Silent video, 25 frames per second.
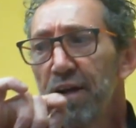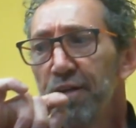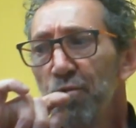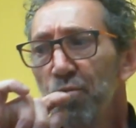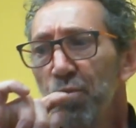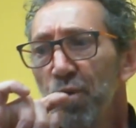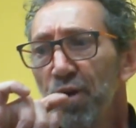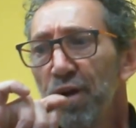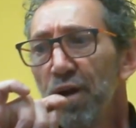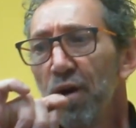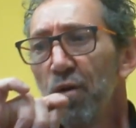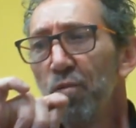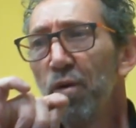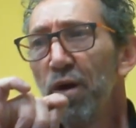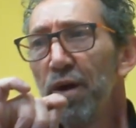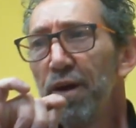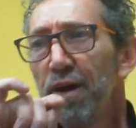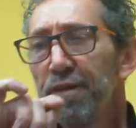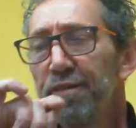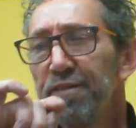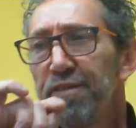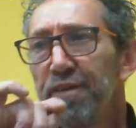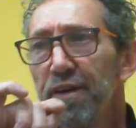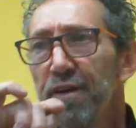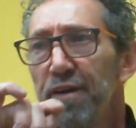what
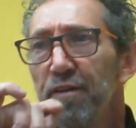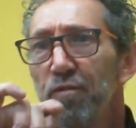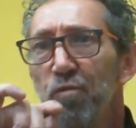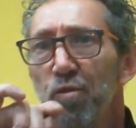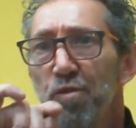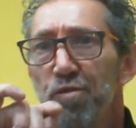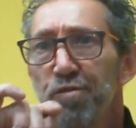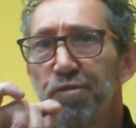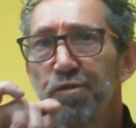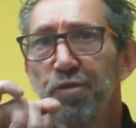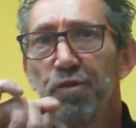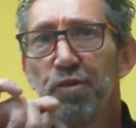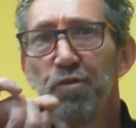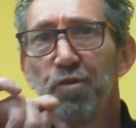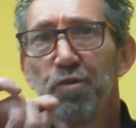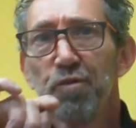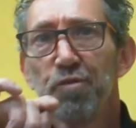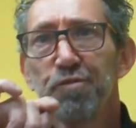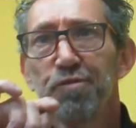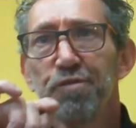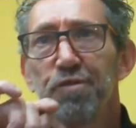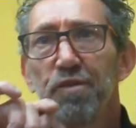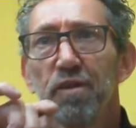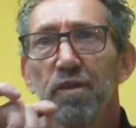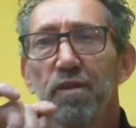I did was to
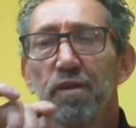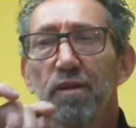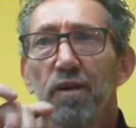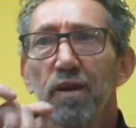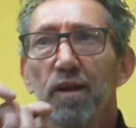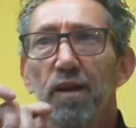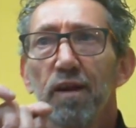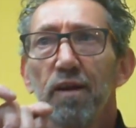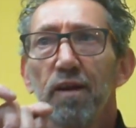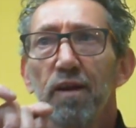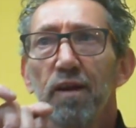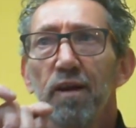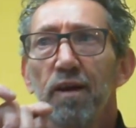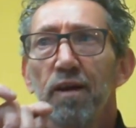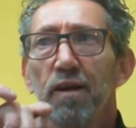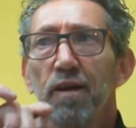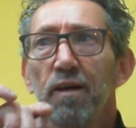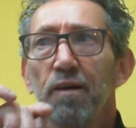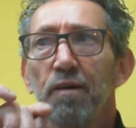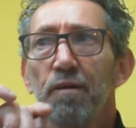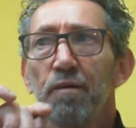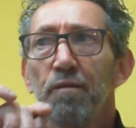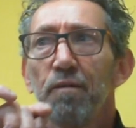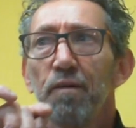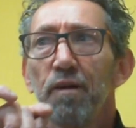use
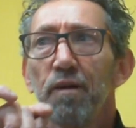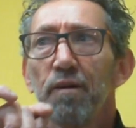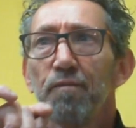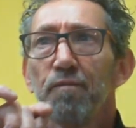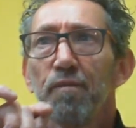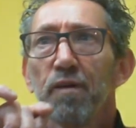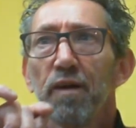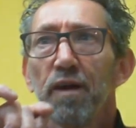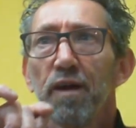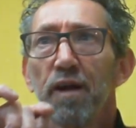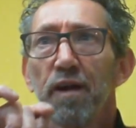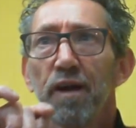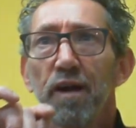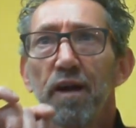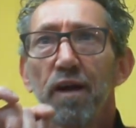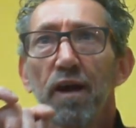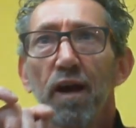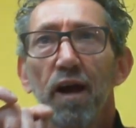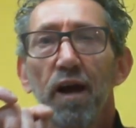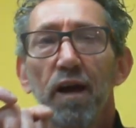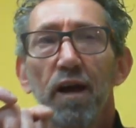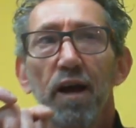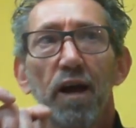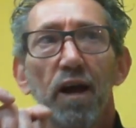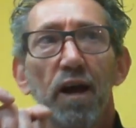uh,
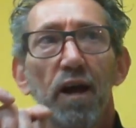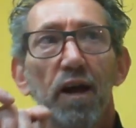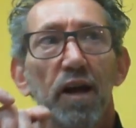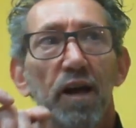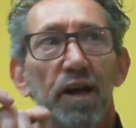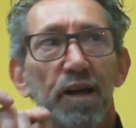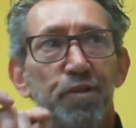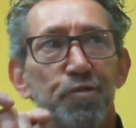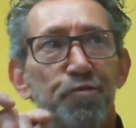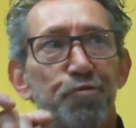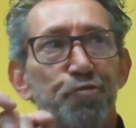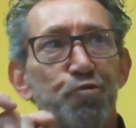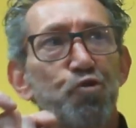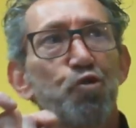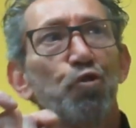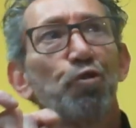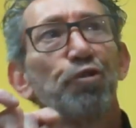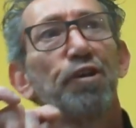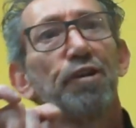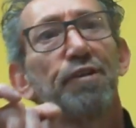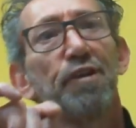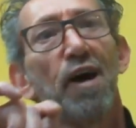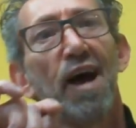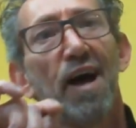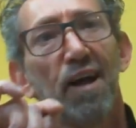
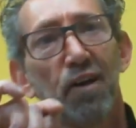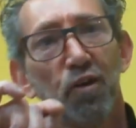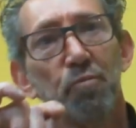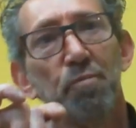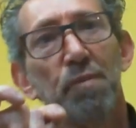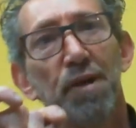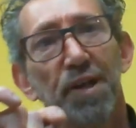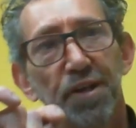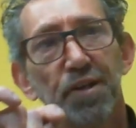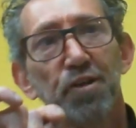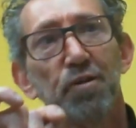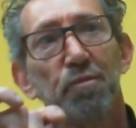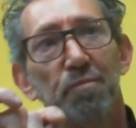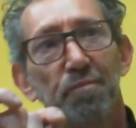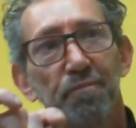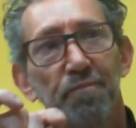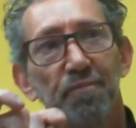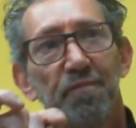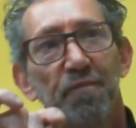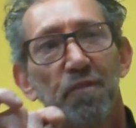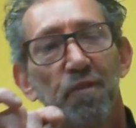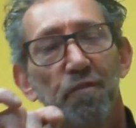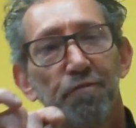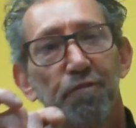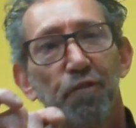extruded aluminum
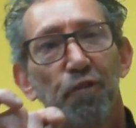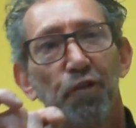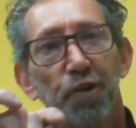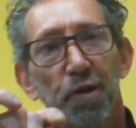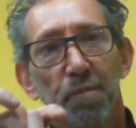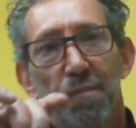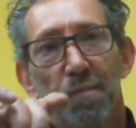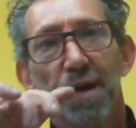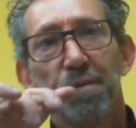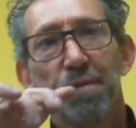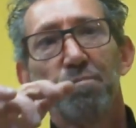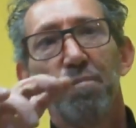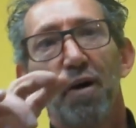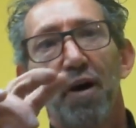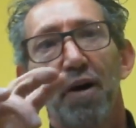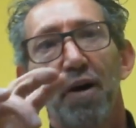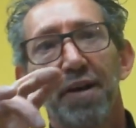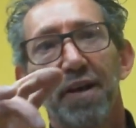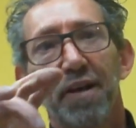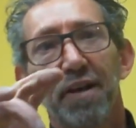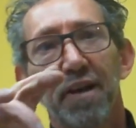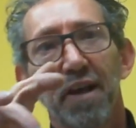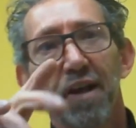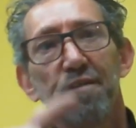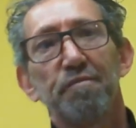for the main
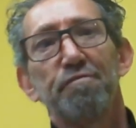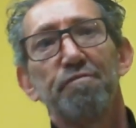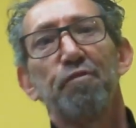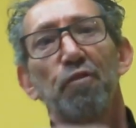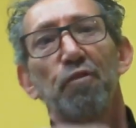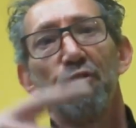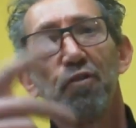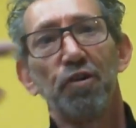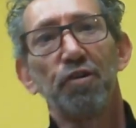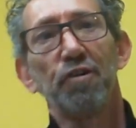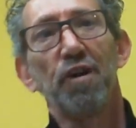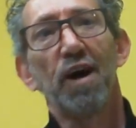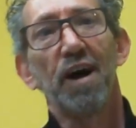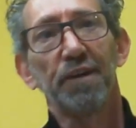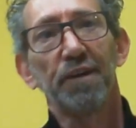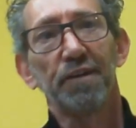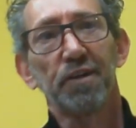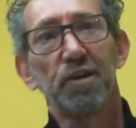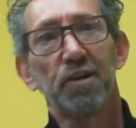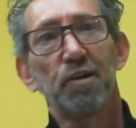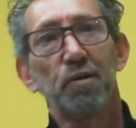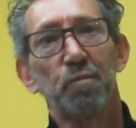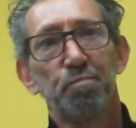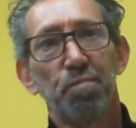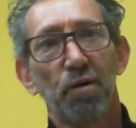body and for
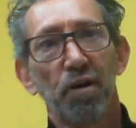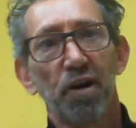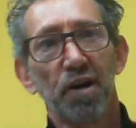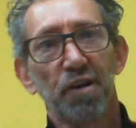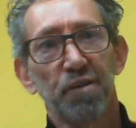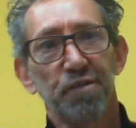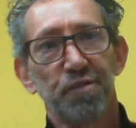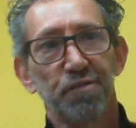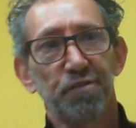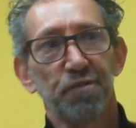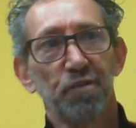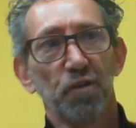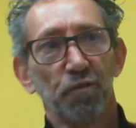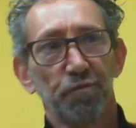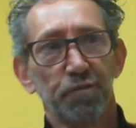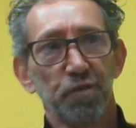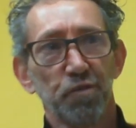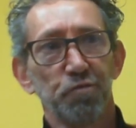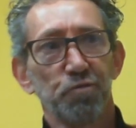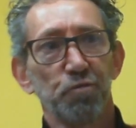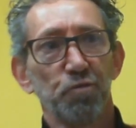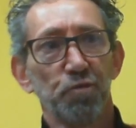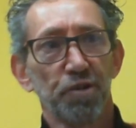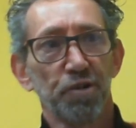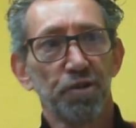other parts of the
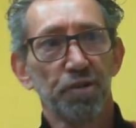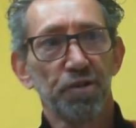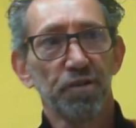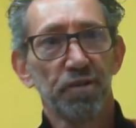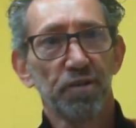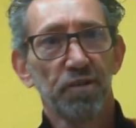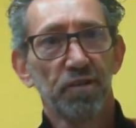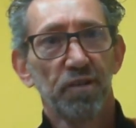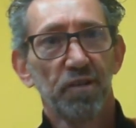scooter.